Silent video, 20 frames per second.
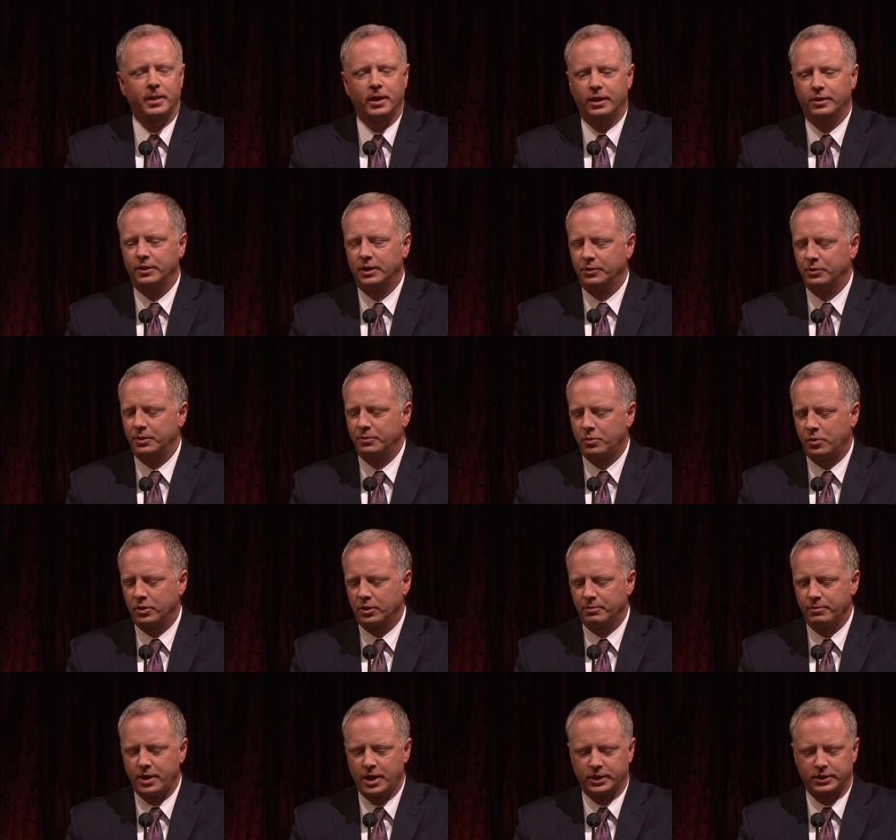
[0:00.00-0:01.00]
and they
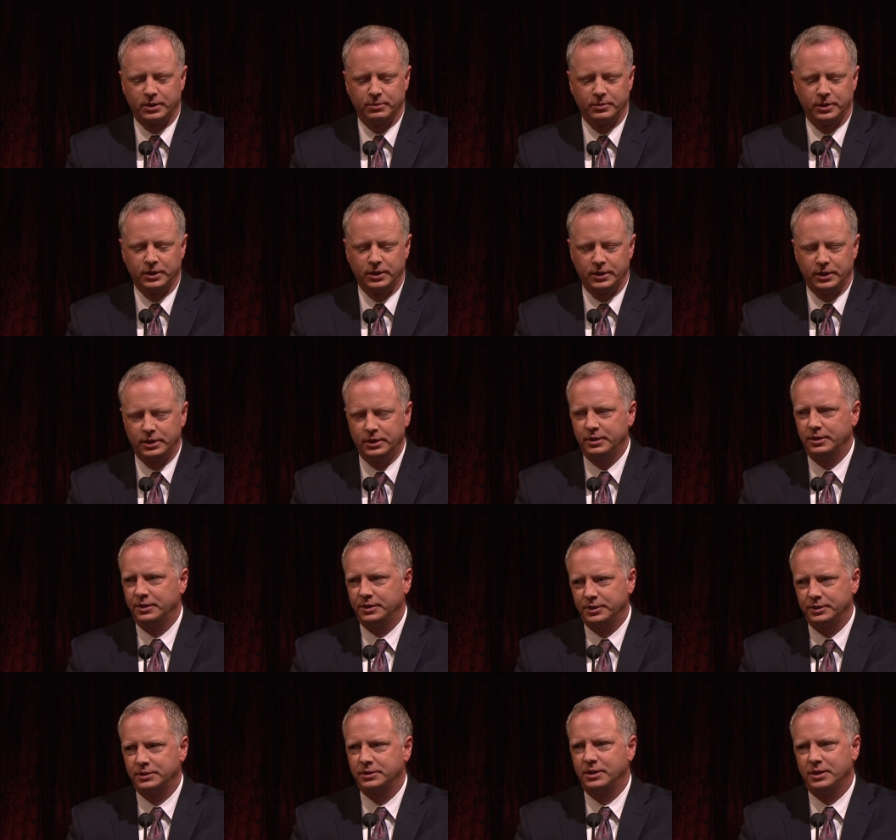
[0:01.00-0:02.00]
reported back to me, He
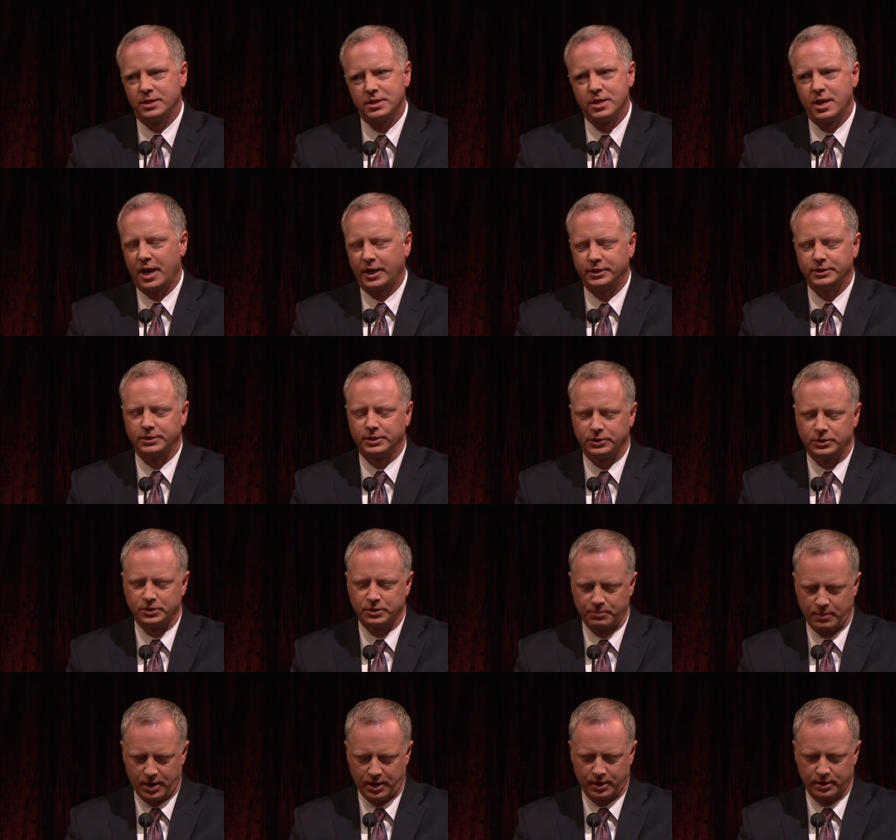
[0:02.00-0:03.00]
is the
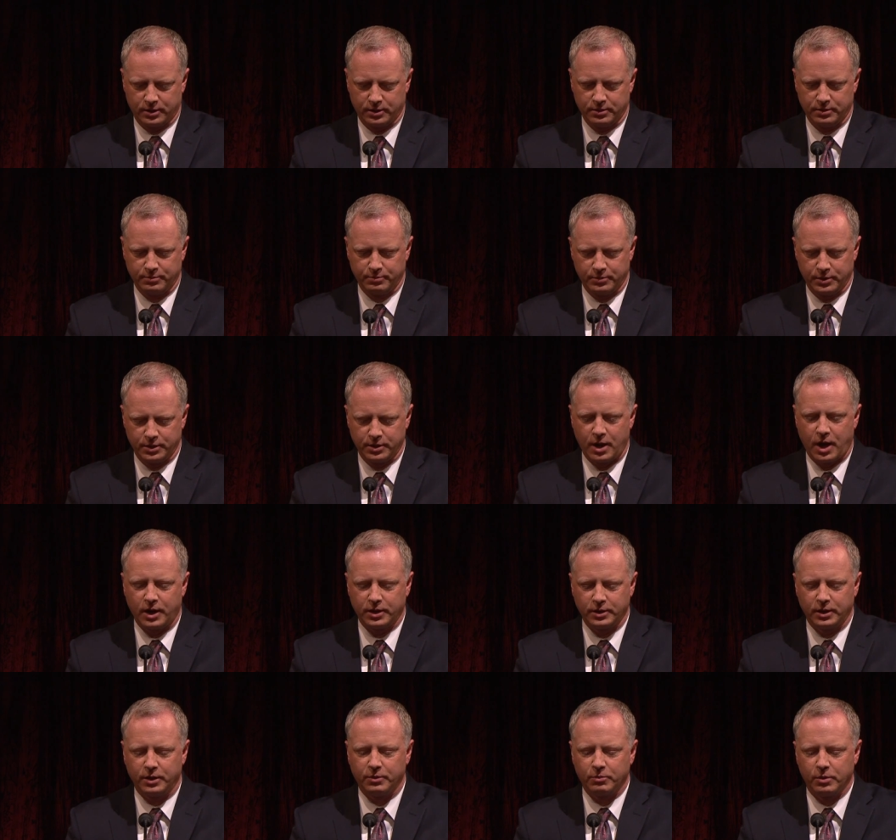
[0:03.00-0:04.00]
nicest man, but
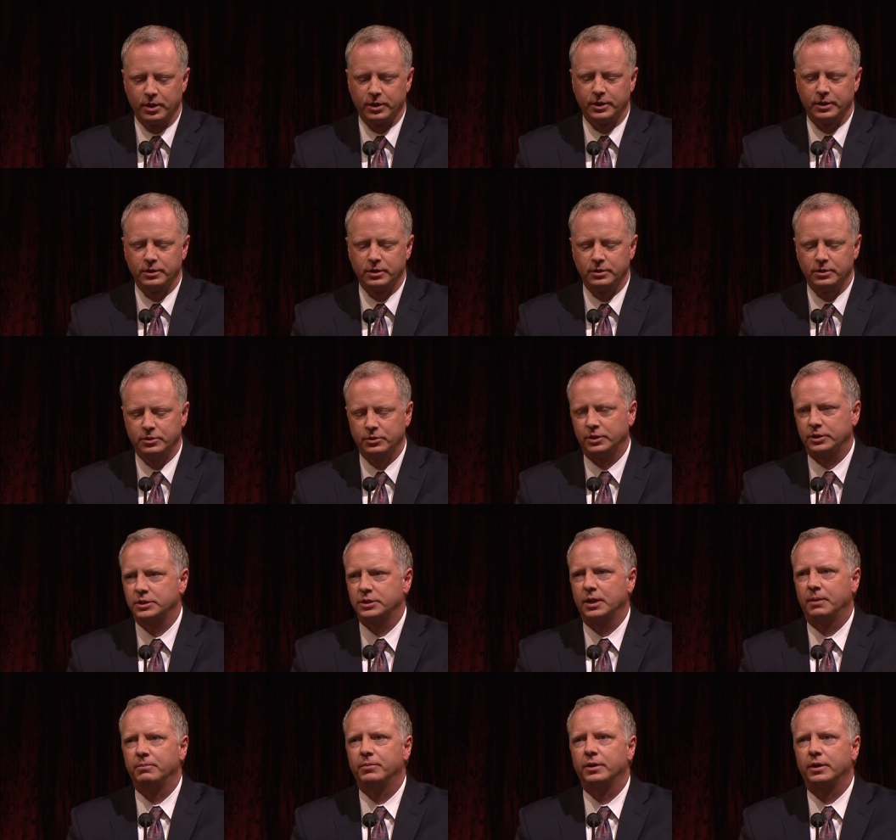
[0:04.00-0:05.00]
not yet ready to
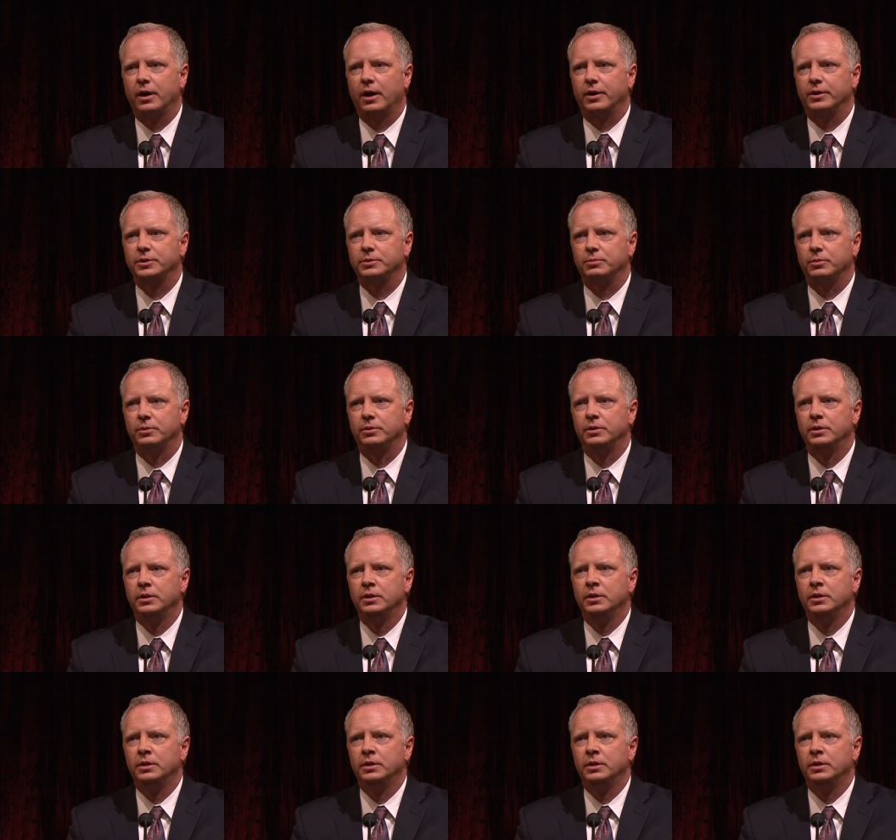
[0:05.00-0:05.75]
accept the gospel.